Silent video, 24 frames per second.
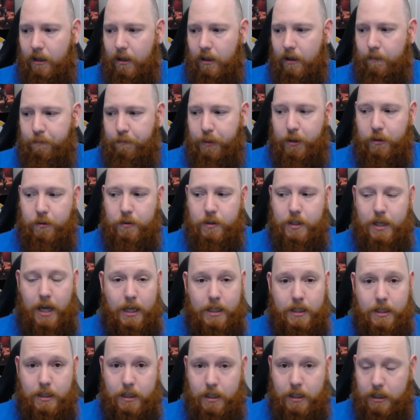because
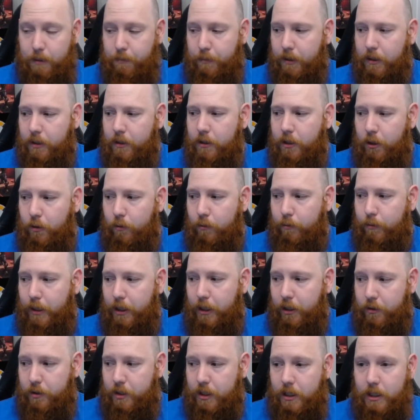as discipline, you'll be
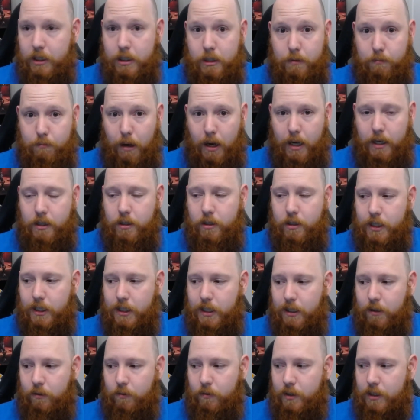using smite to
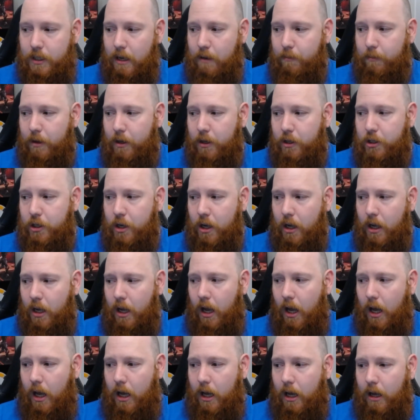deal damage.
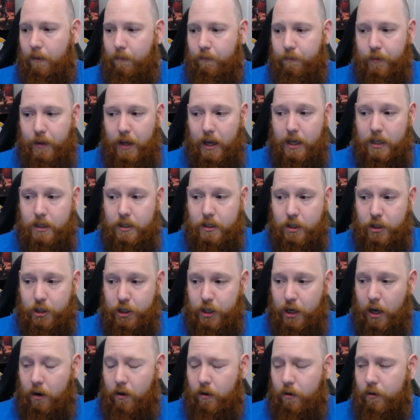As
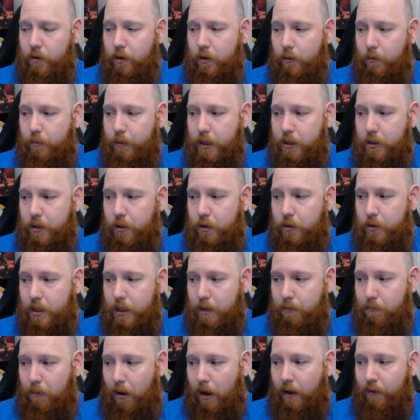shadow, you'll be
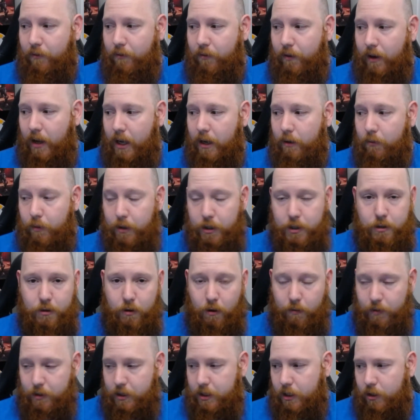using mind flay, which
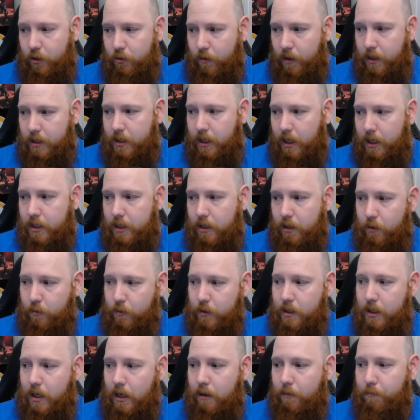obviously translates into
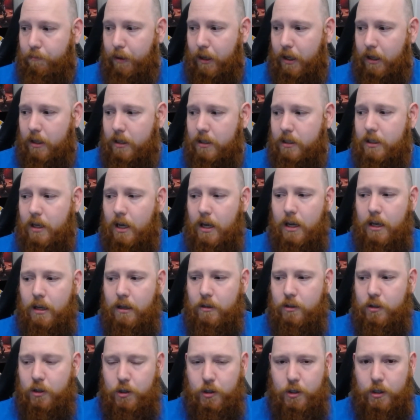ascended blast,
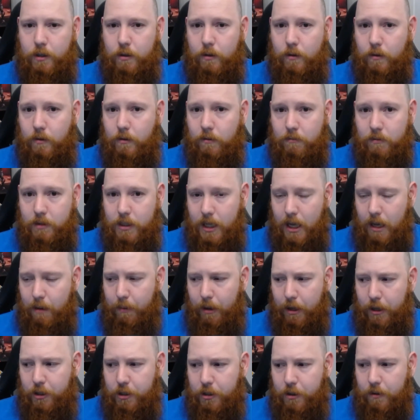to deal
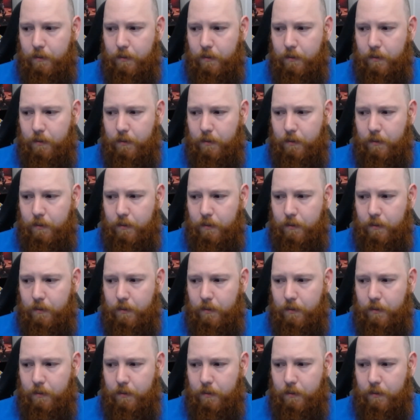damage.